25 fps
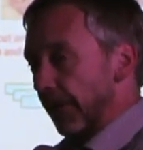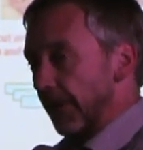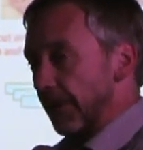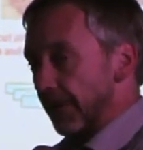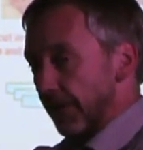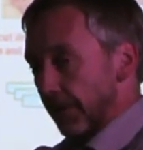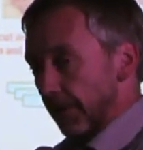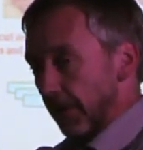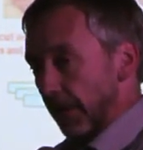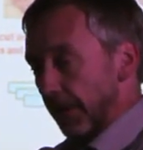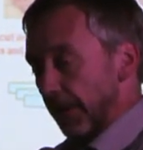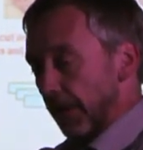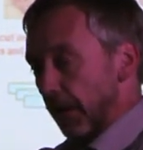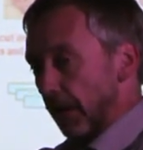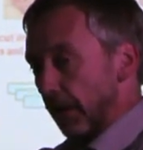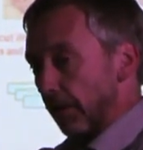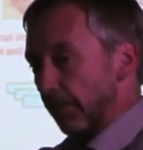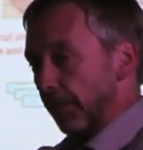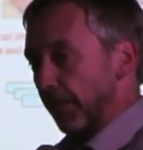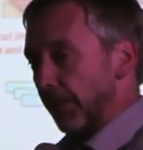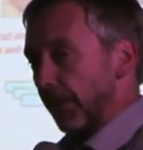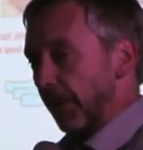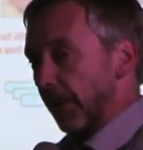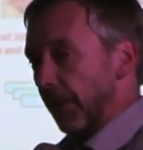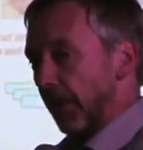they sign
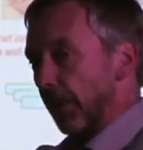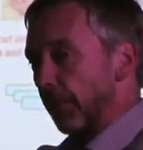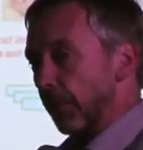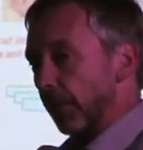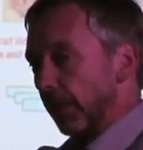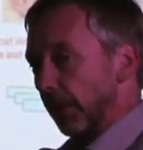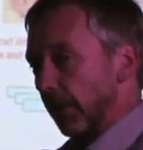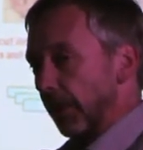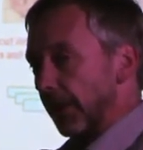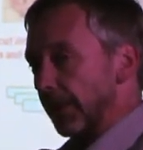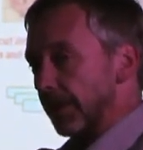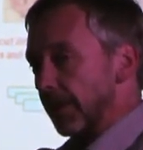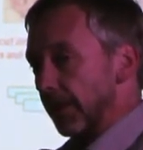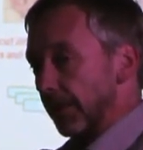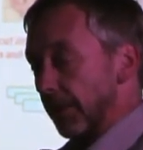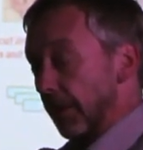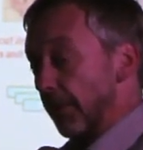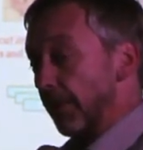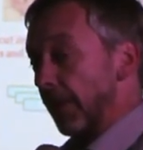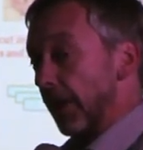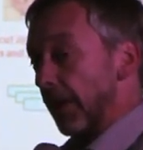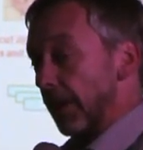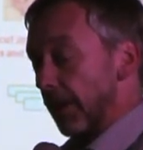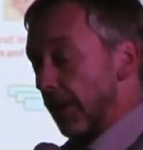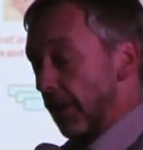up that they would like to
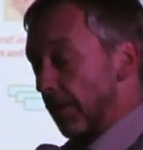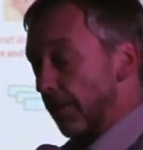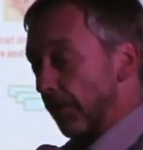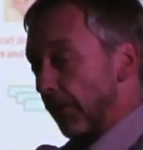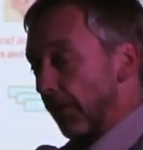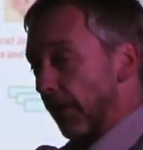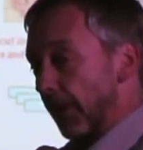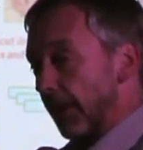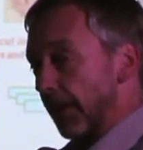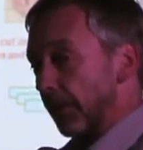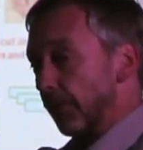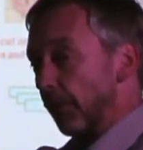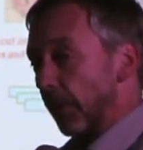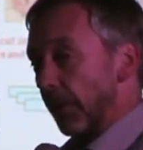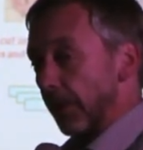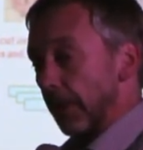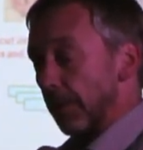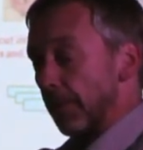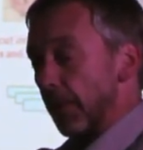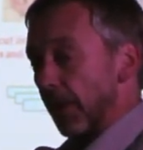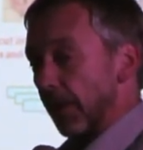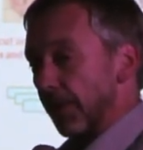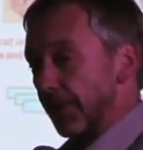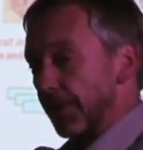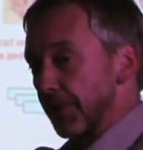donate their brain when
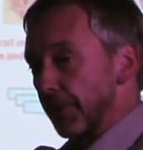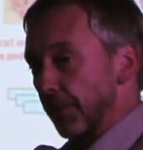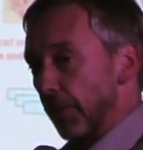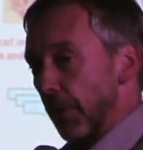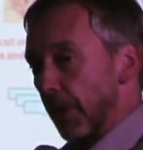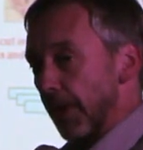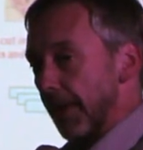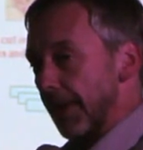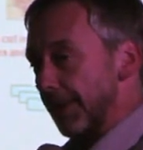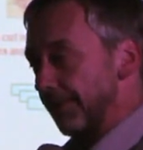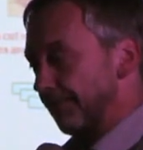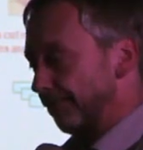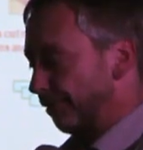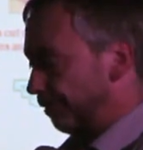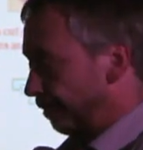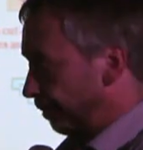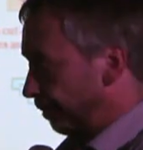they pass away.